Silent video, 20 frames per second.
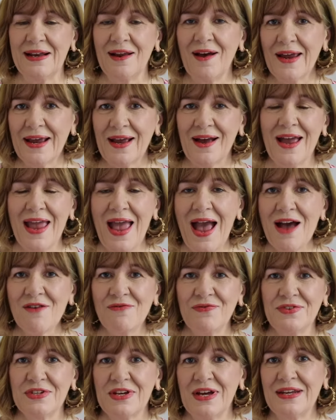like I
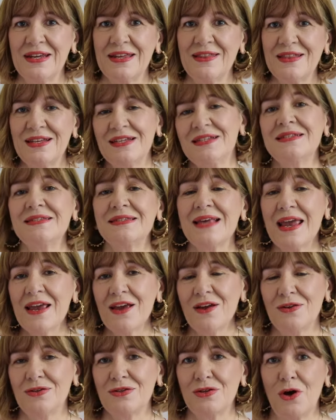have done in this
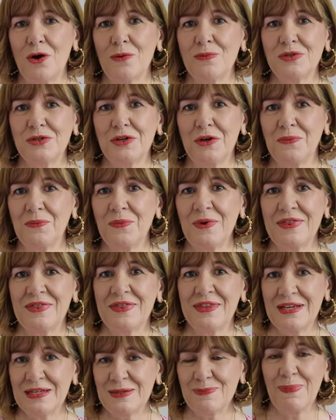second option
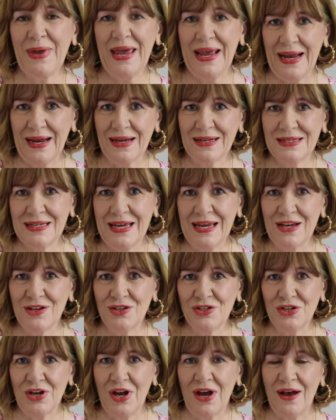with this pink
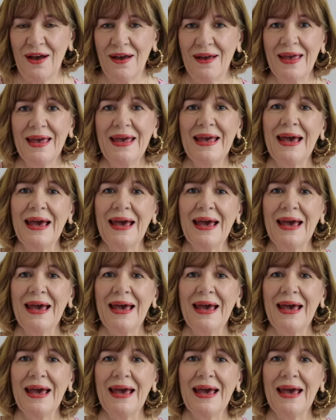t-shirt.